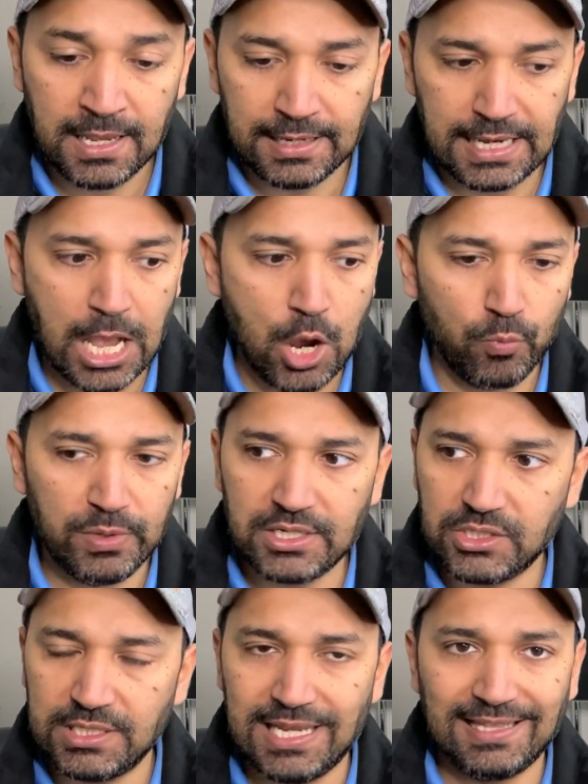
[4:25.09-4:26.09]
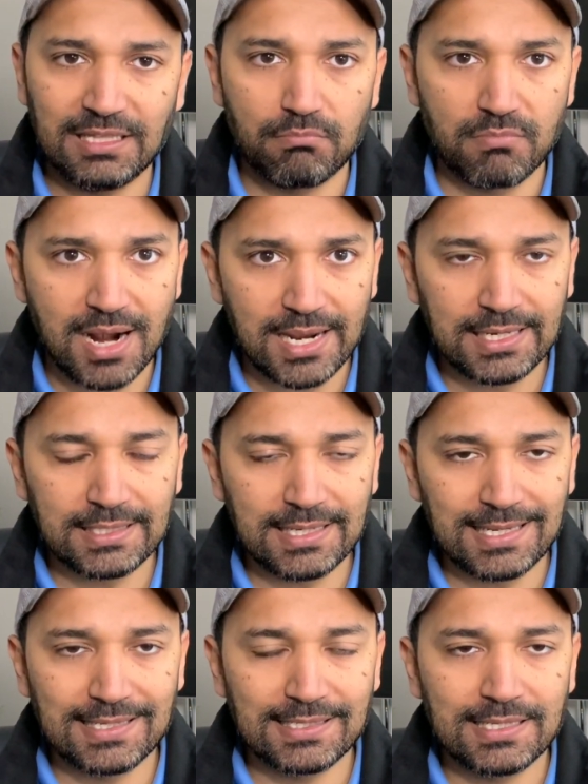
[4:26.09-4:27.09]
Now we are seeing the market
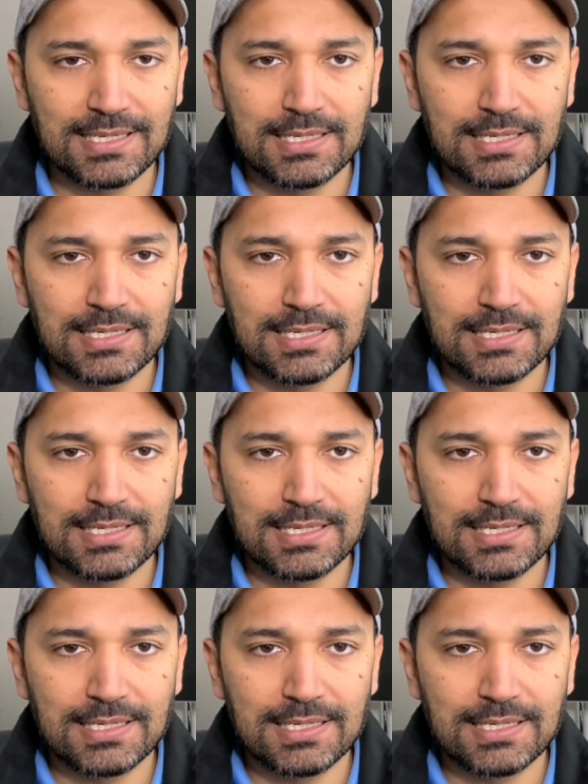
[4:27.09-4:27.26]
is